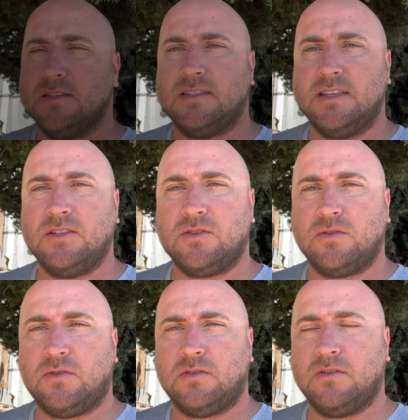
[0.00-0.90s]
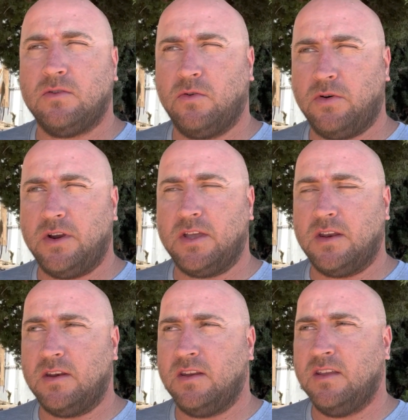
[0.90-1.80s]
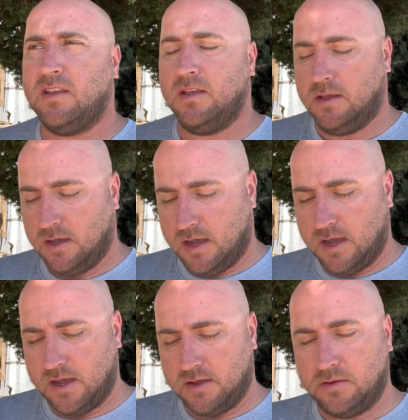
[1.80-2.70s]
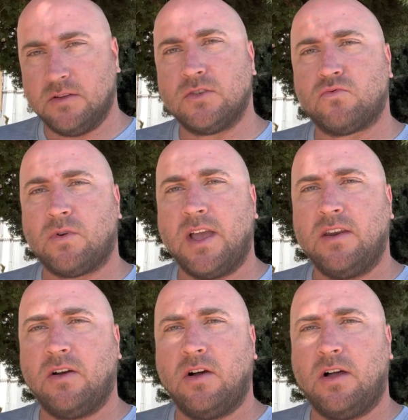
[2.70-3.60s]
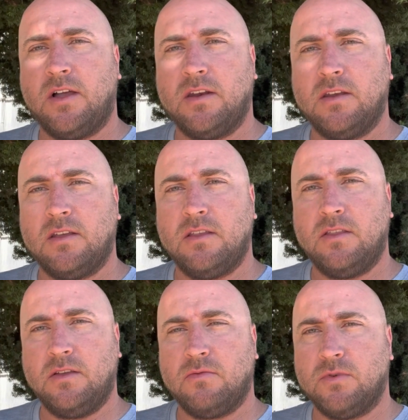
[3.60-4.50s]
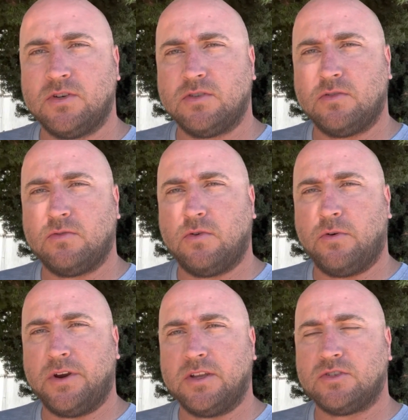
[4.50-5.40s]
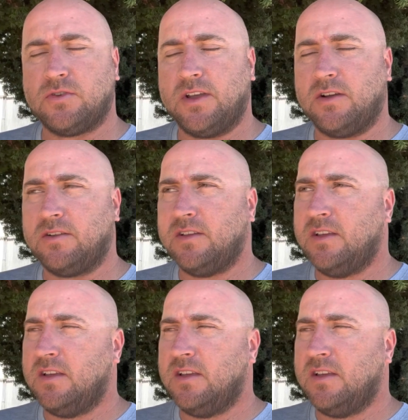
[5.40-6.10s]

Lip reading: Cecil, Oregon is right on the original Oregon Trail.